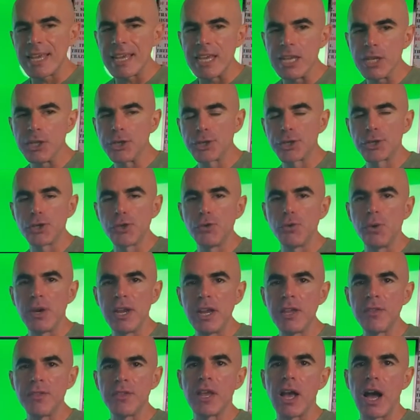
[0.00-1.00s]
into
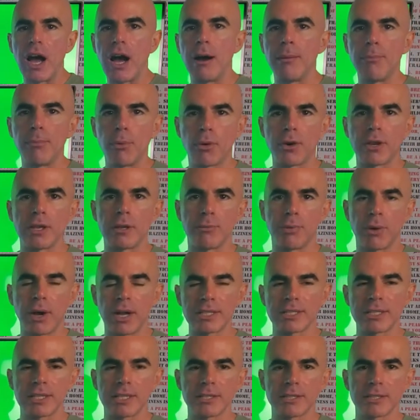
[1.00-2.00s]
in the onboarding
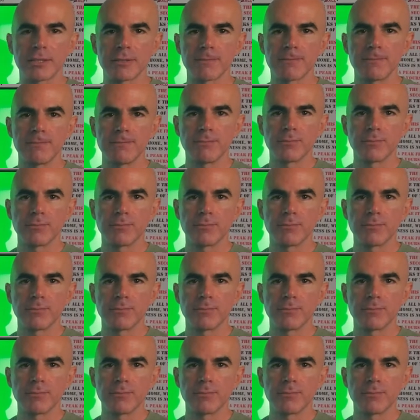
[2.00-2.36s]
process.